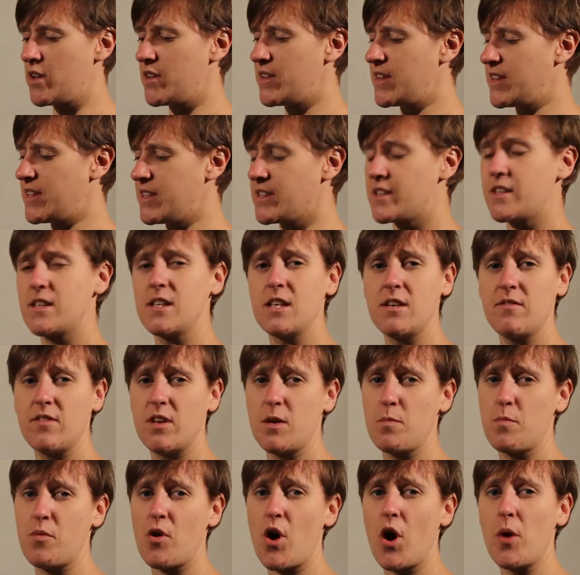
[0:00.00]
of these
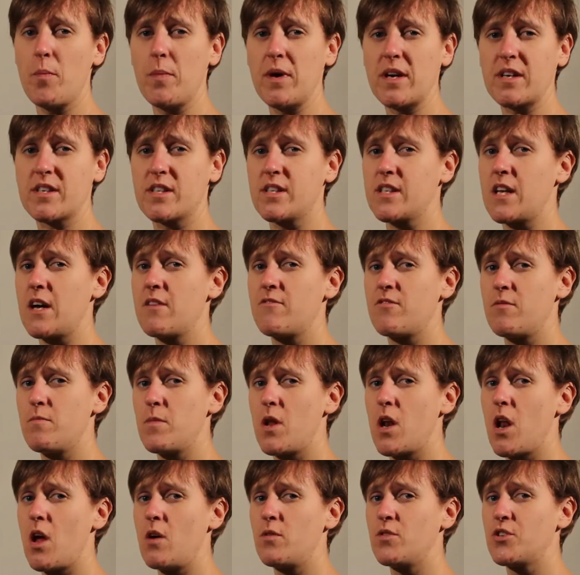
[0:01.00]
DV Pro mixers out from
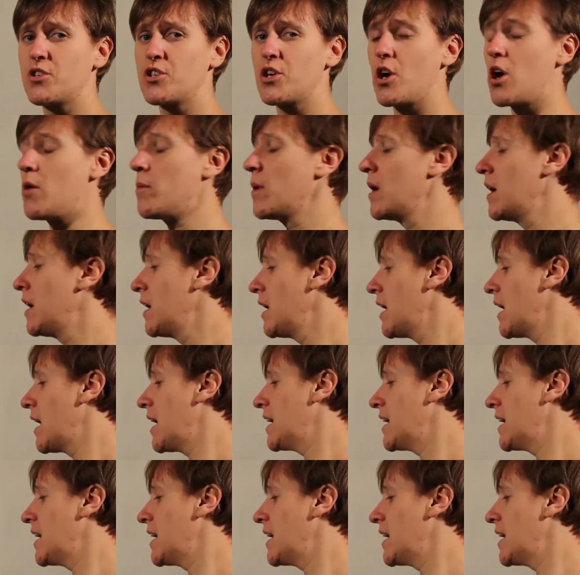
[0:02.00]
the loan shop,